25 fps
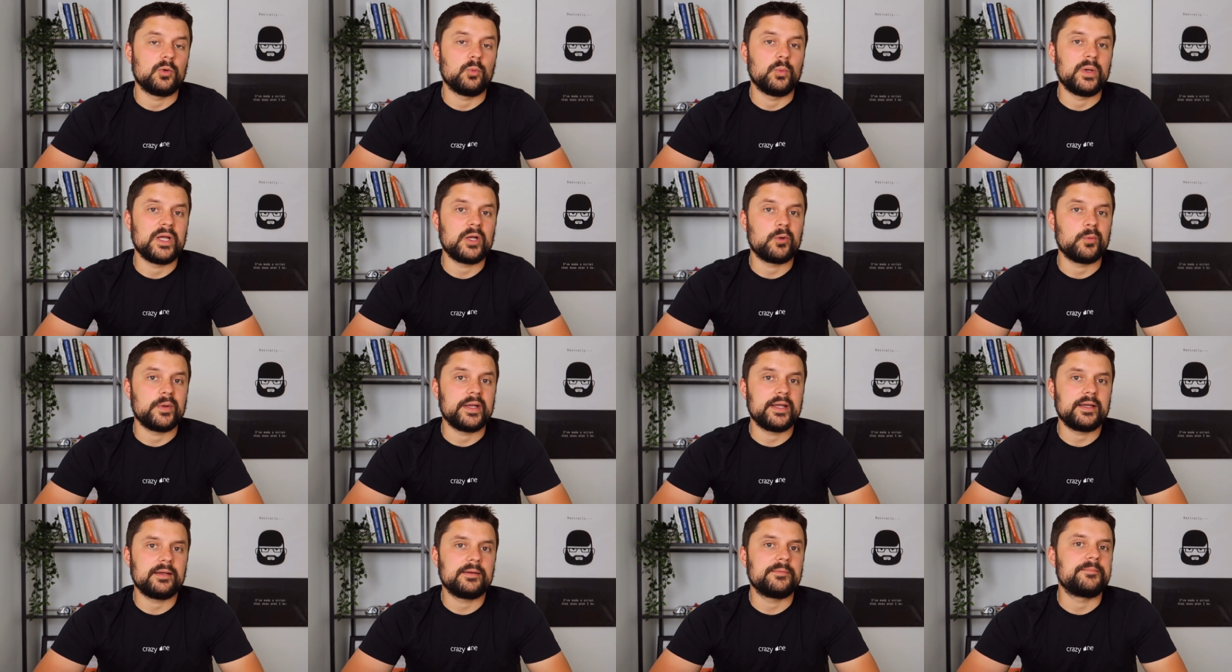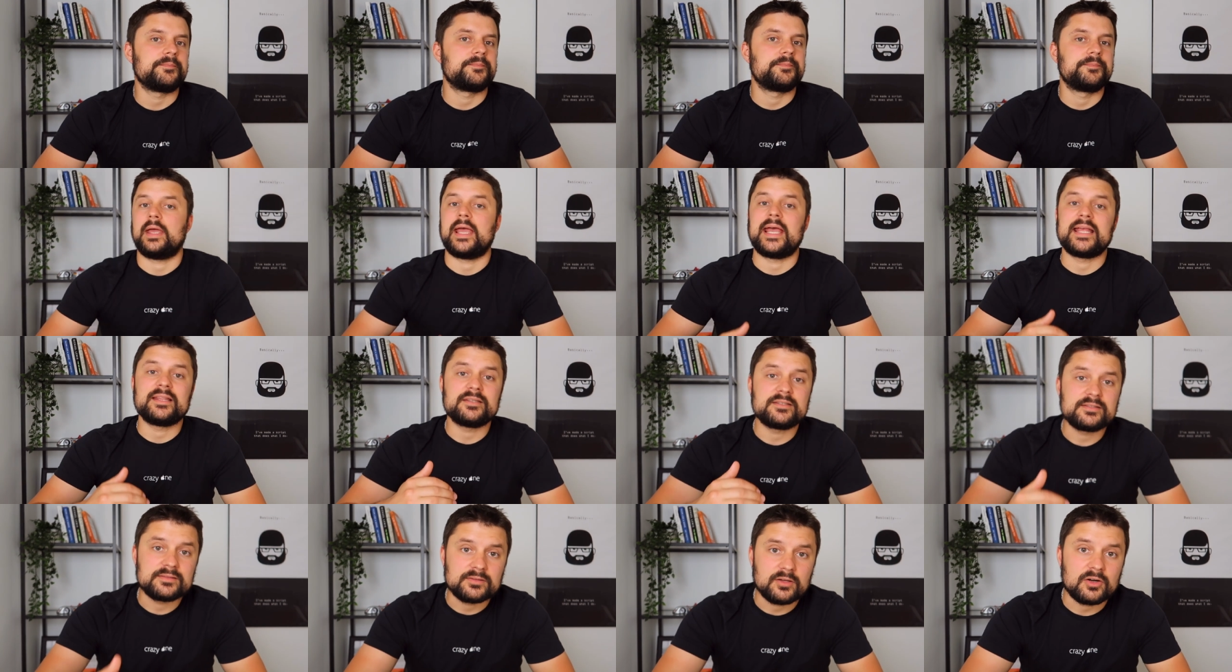wink, wink,
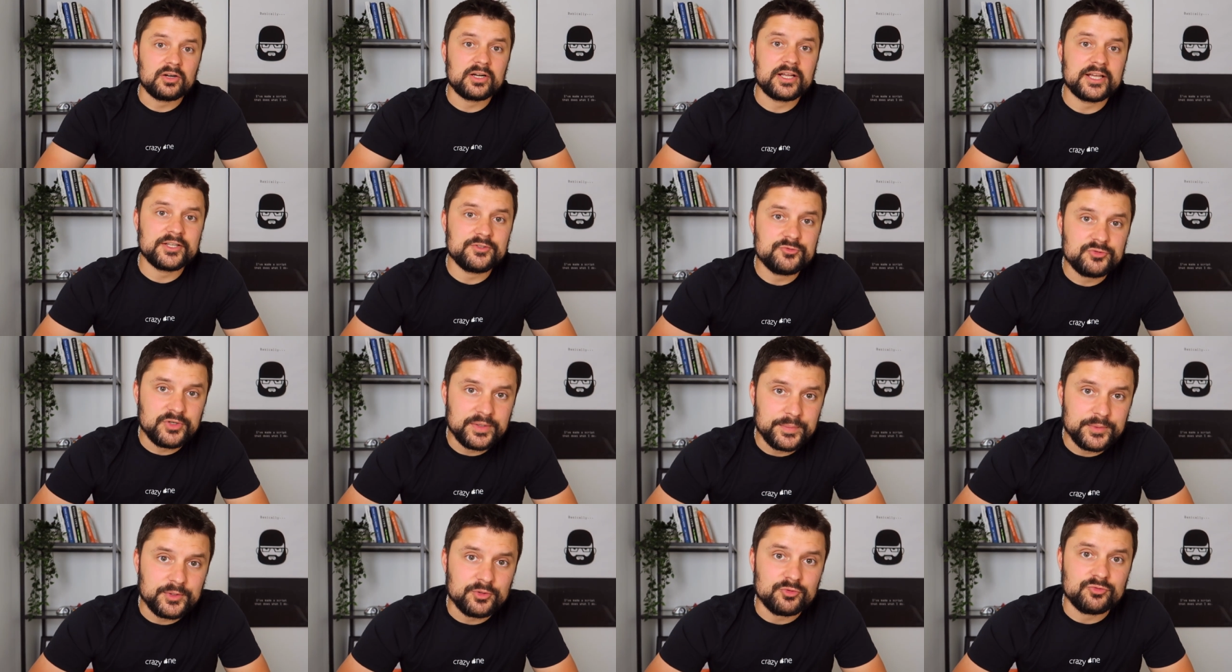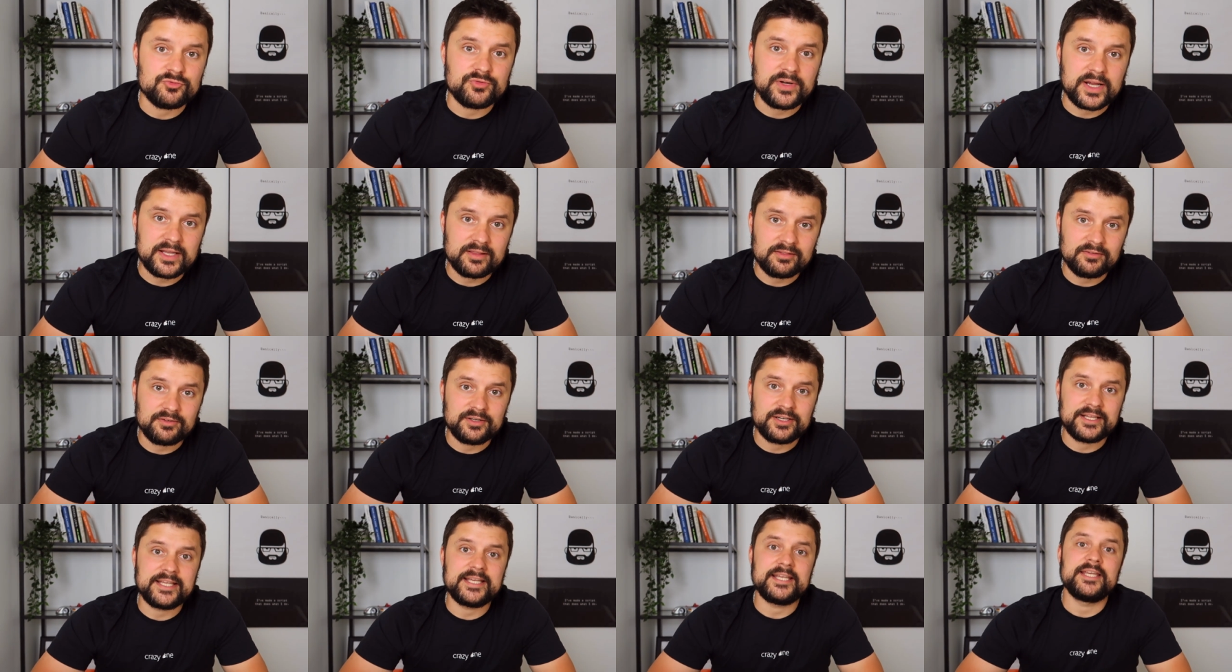and start contributing
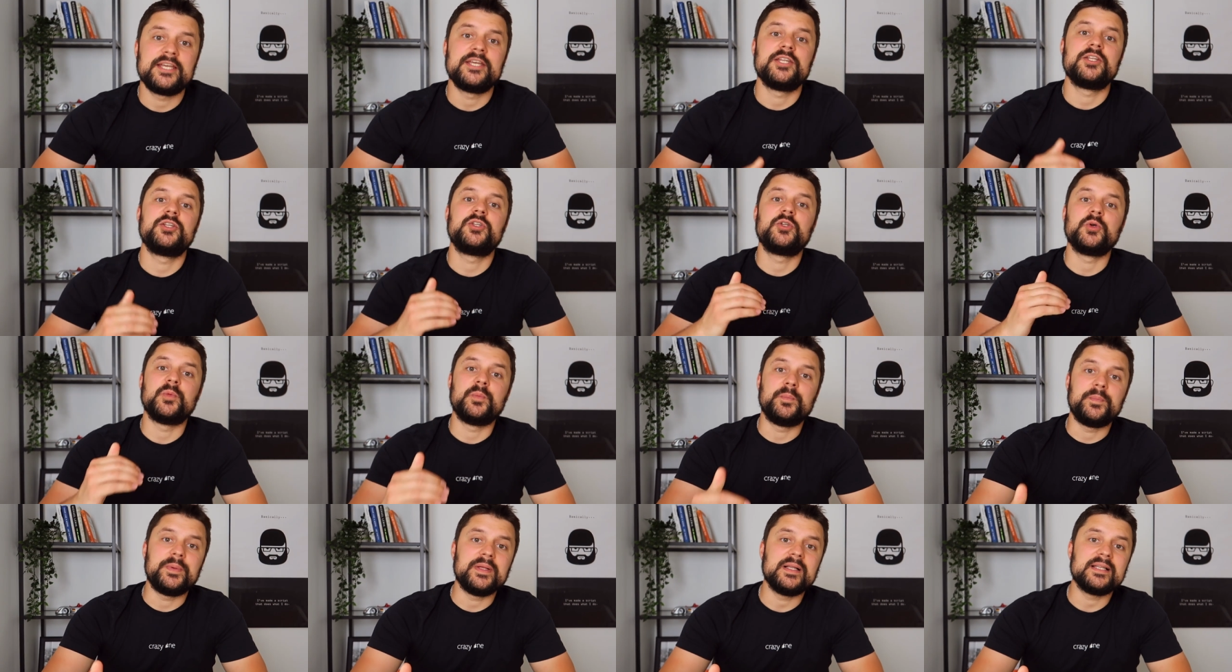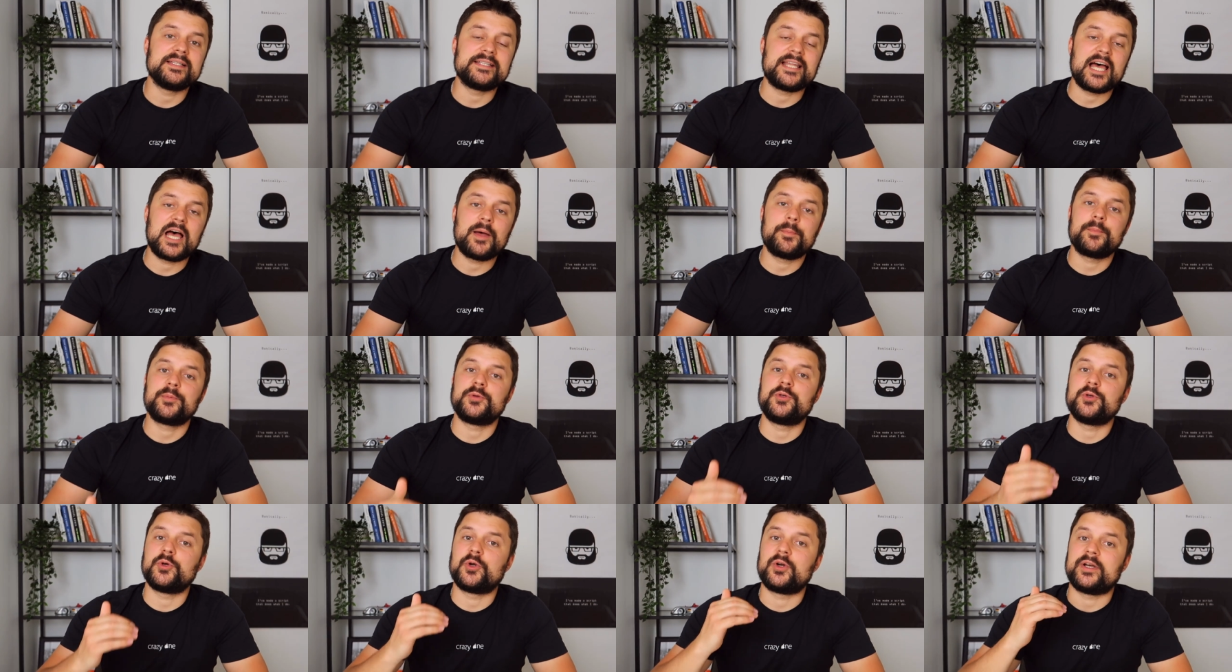regularly to build
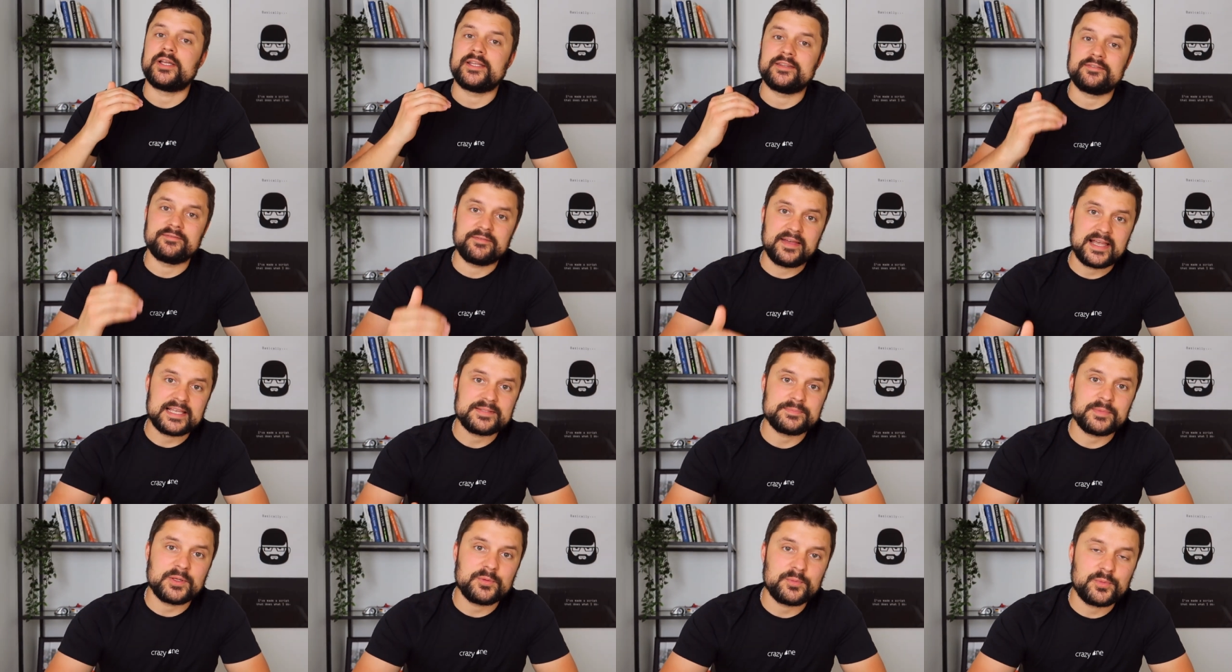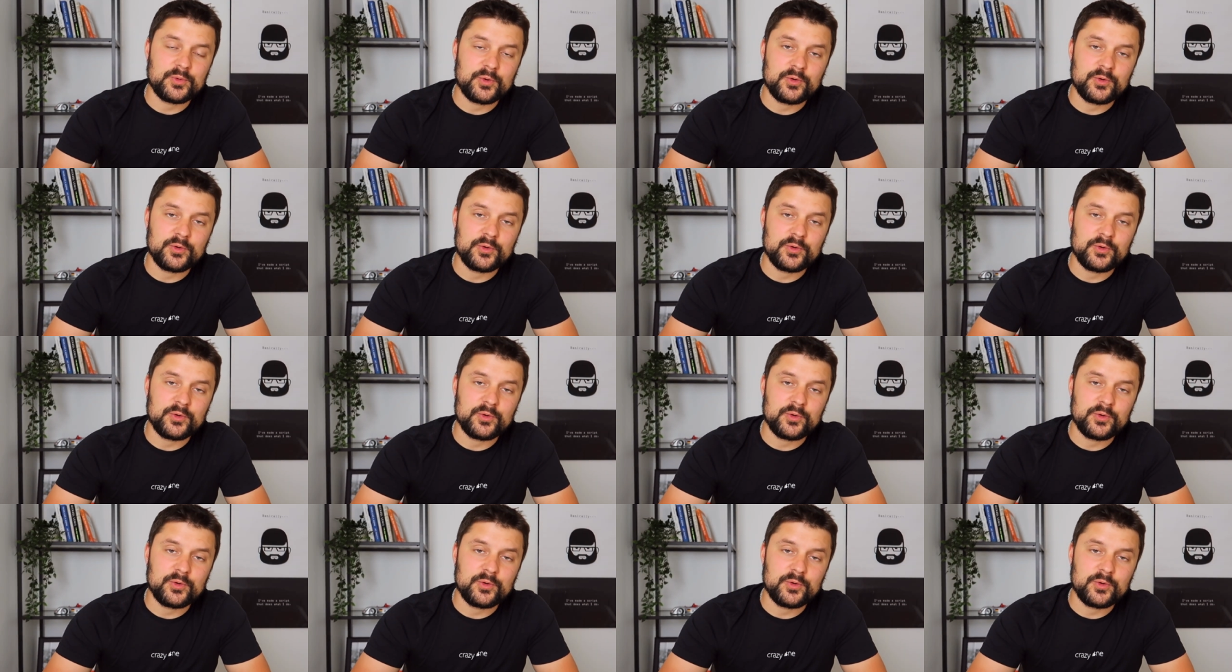up your investment